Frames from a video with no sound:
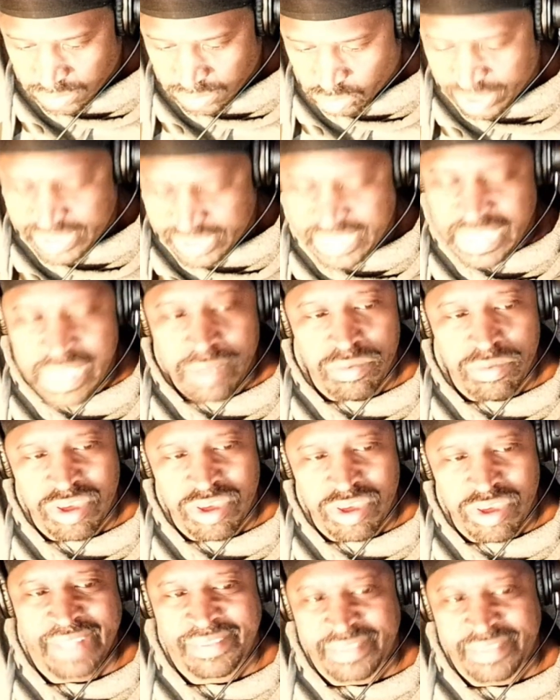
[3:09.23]
what keep
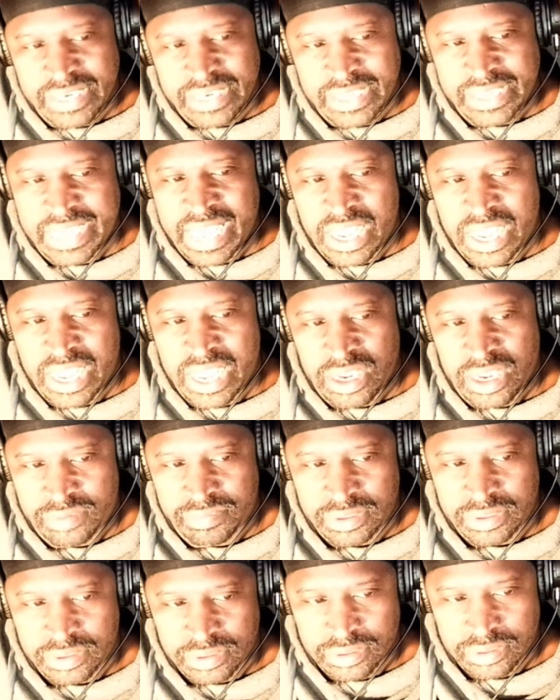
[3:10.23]
chess in the
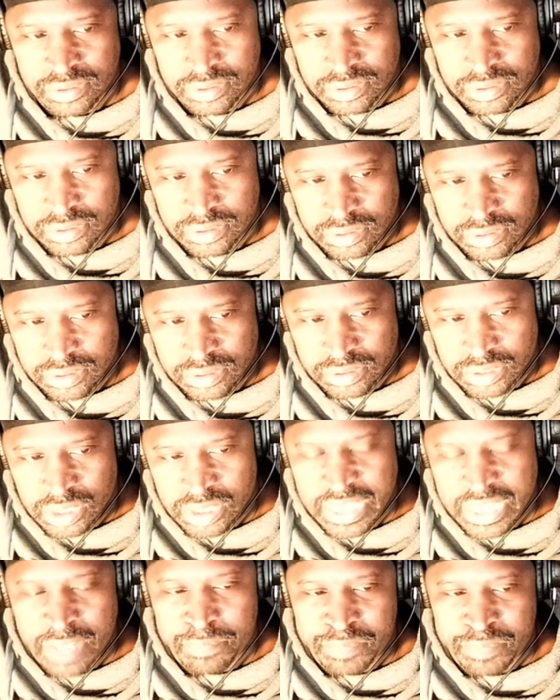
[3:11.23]
game
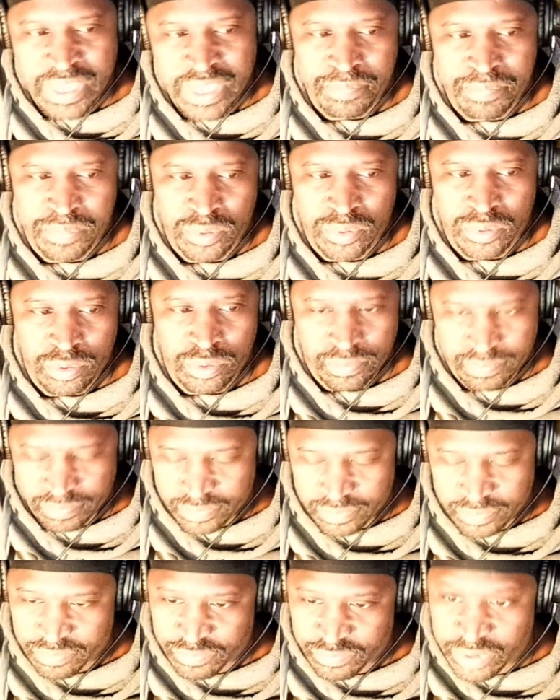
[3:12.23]
is that people,
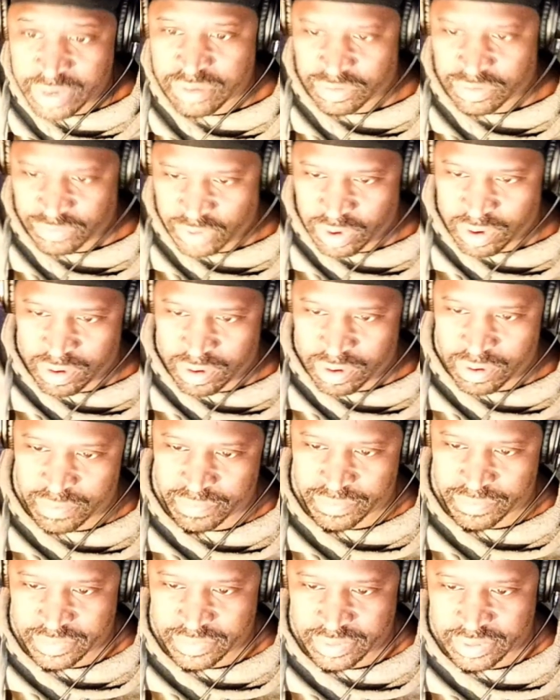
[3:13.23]
first of
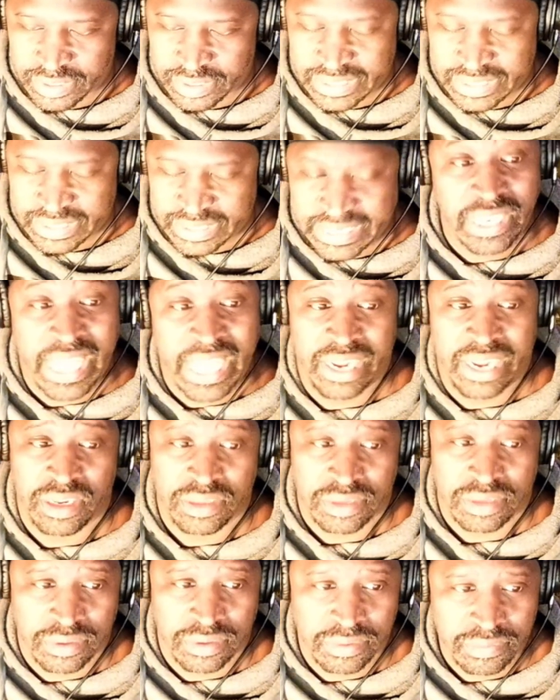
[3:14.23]
all, he
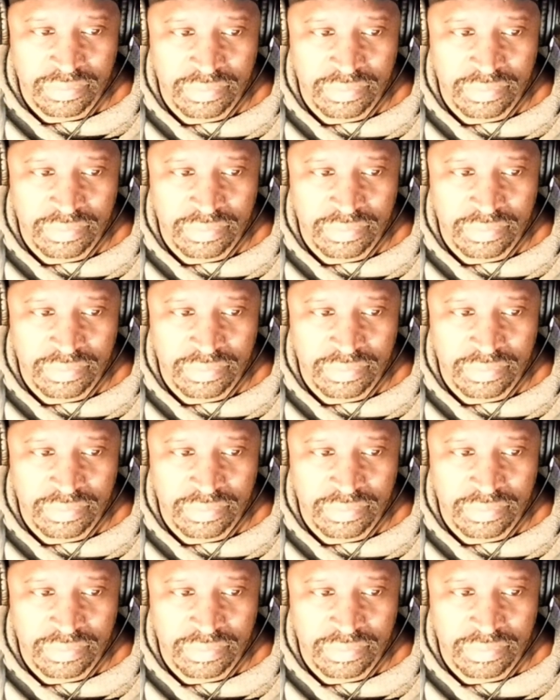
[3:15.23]
liked.